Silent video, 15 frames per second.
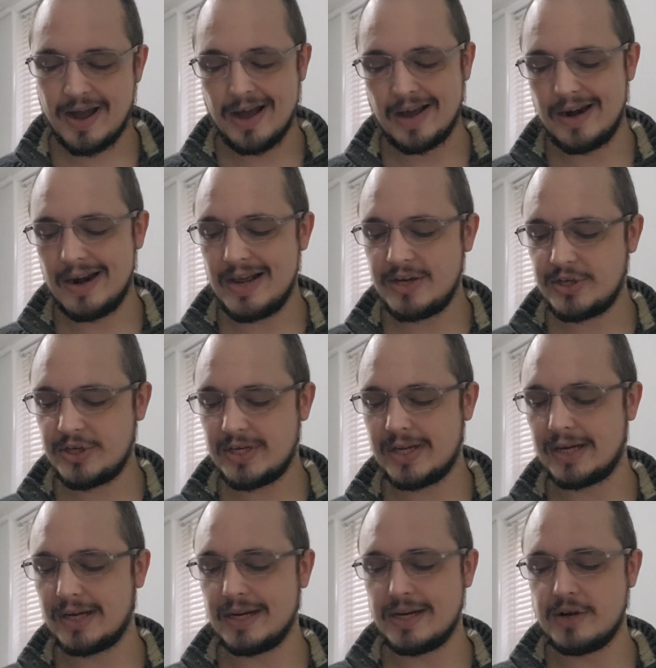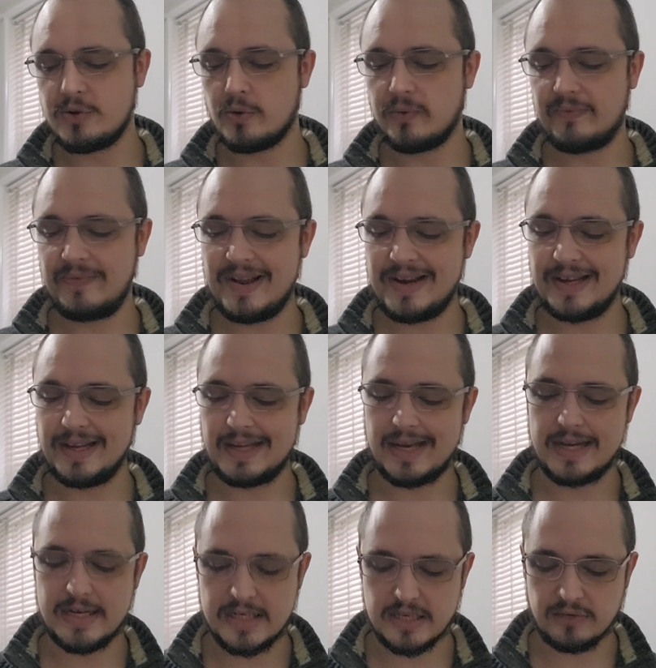alleged illegal felling
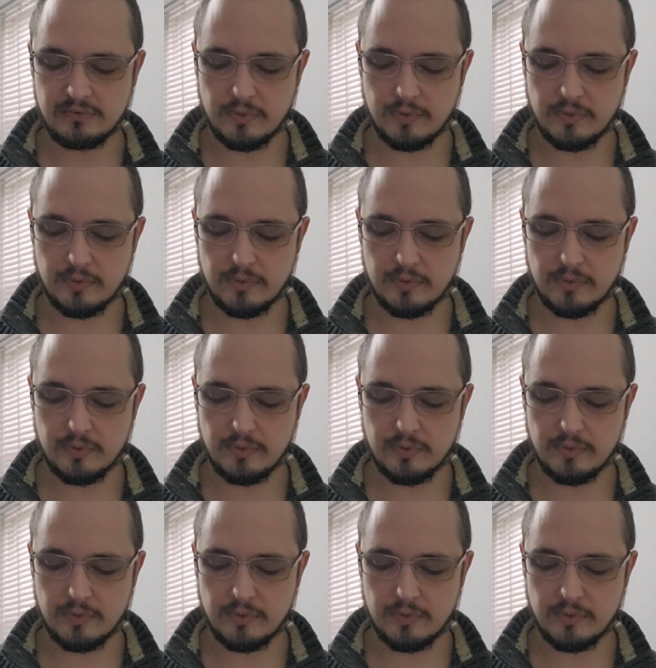cases